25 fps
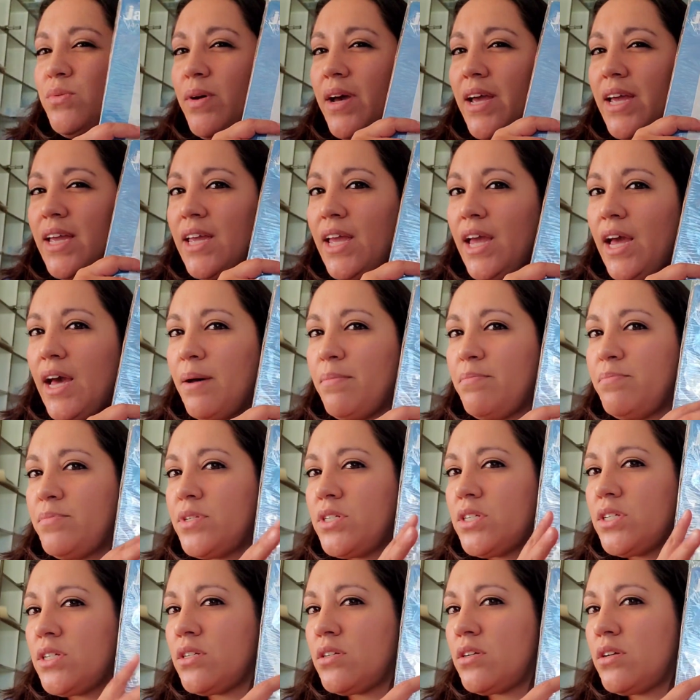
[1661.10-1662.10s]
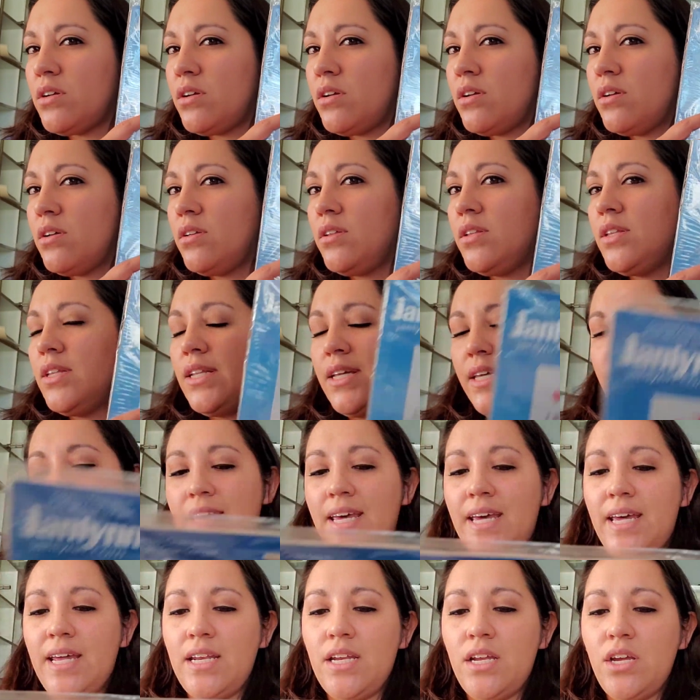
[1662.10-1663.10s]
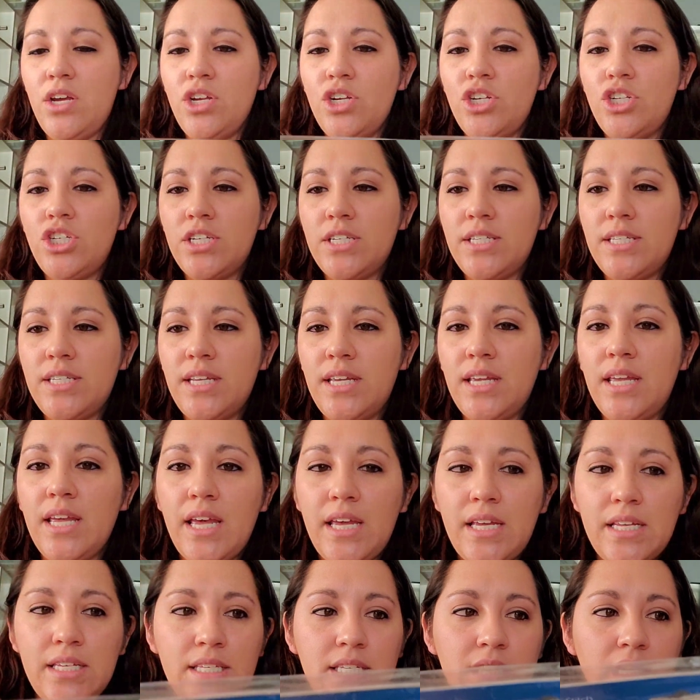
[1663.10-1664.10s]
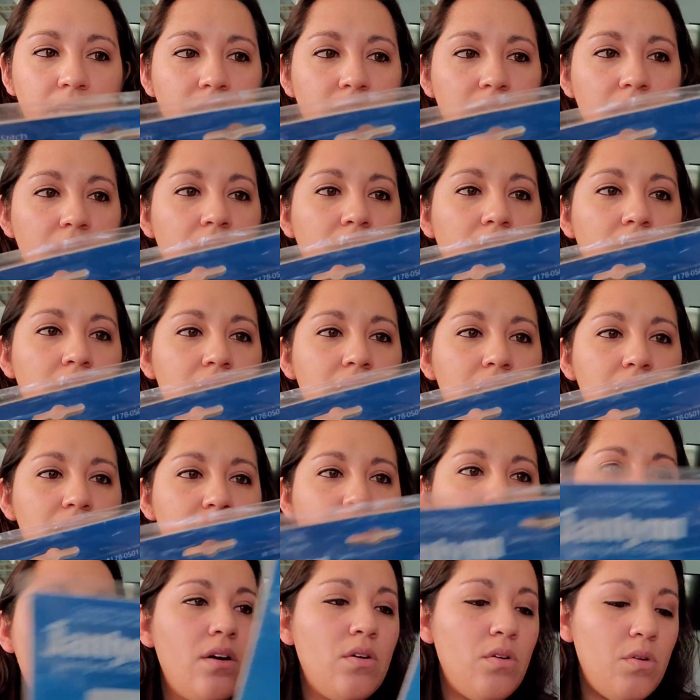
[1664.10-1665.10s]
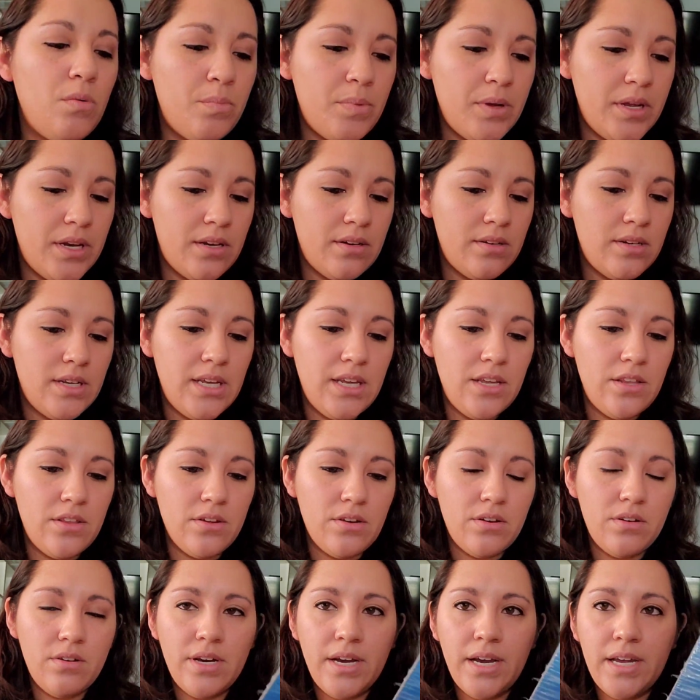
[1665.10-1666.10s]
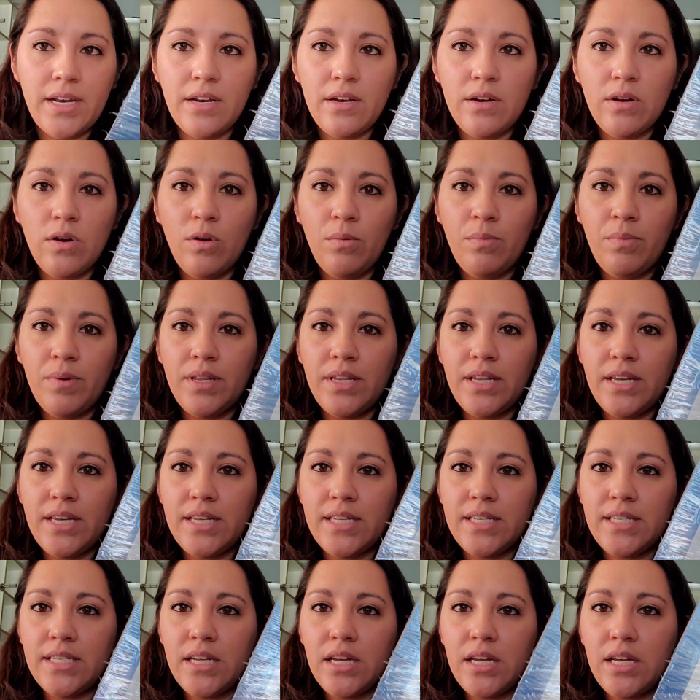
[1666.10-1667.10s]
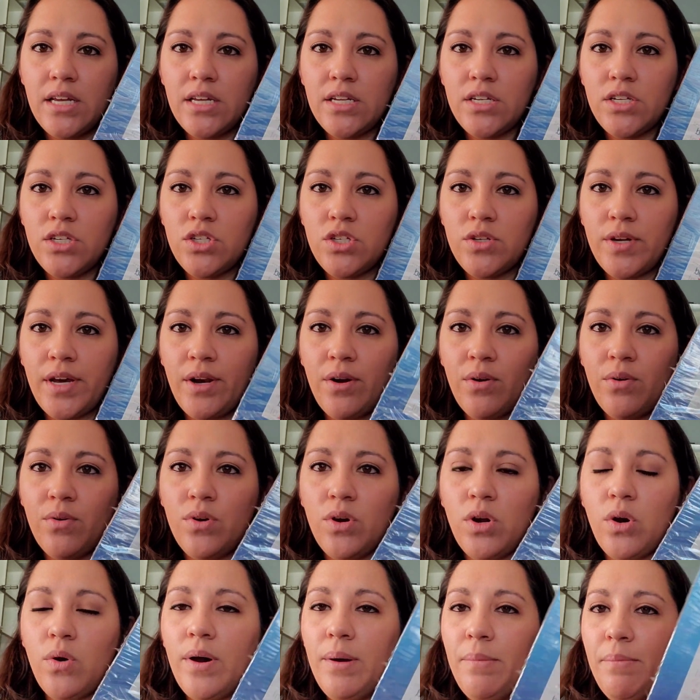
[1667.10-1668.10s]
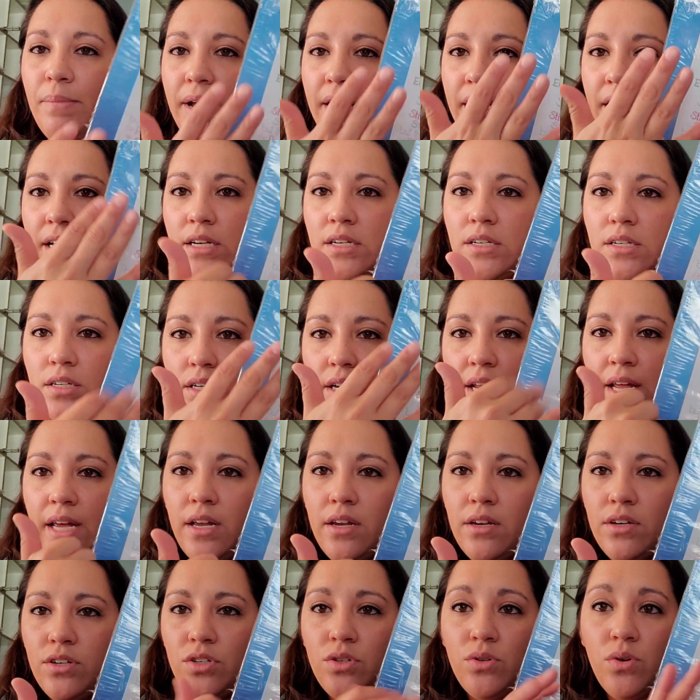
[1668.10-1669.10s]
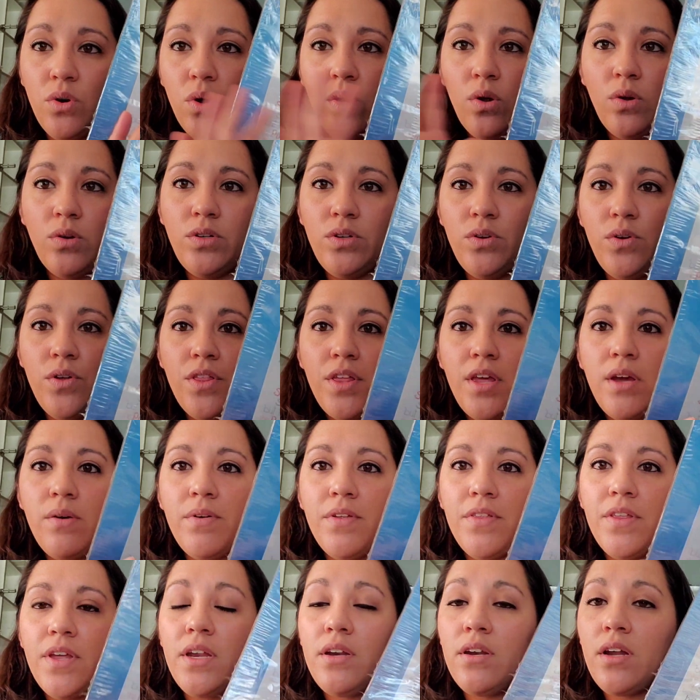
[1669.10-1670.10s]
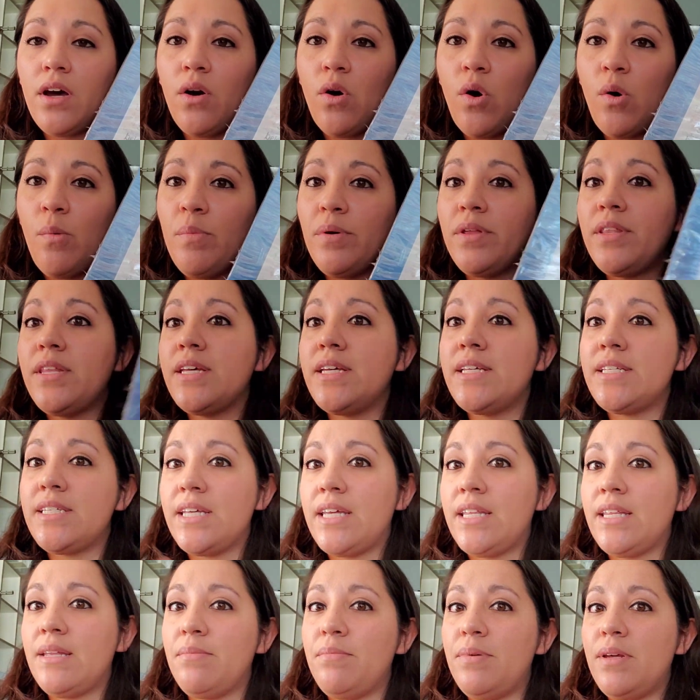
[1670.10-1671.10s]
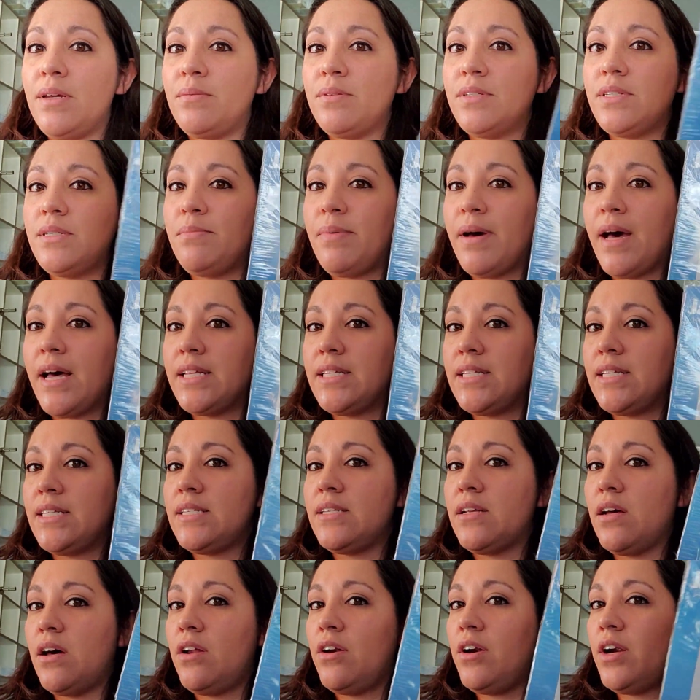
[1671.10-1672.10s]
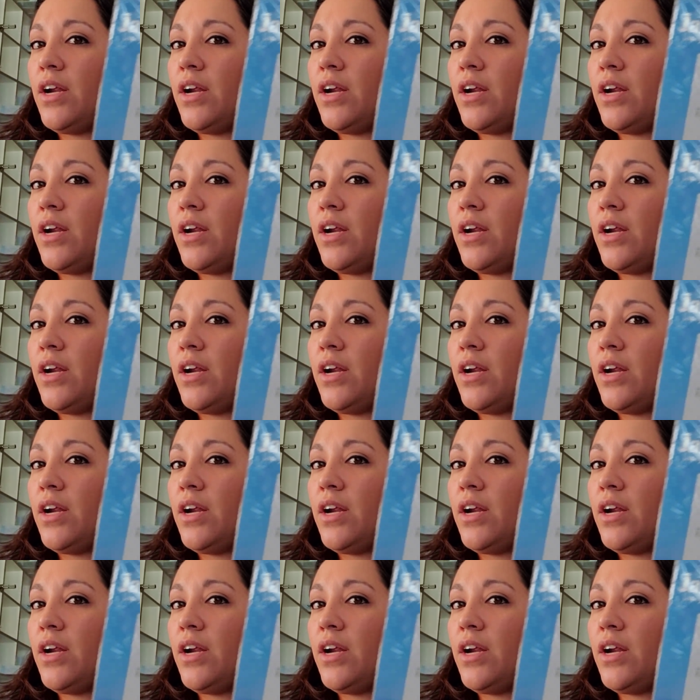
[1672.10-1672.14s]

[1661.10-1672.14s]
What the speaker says: why I kept the kit just in case. It's not open either. I didn't open this, so I don't know. I might like do a whole new thing with it, not open this, and then be able to pass this on or